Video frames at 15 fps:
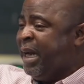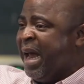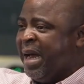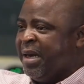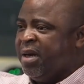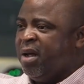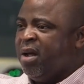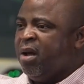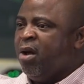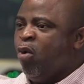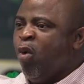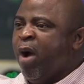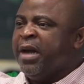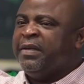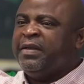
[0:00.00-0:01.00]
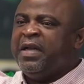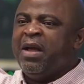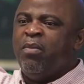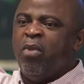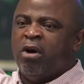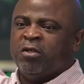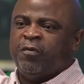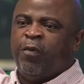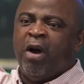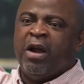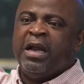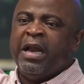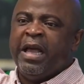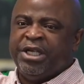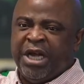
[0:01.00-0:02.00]
of the land, where demons,
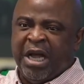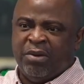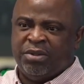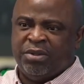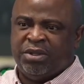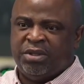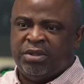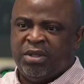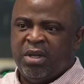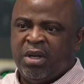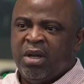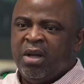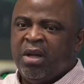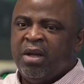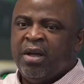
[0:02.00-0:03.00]
fallen angels,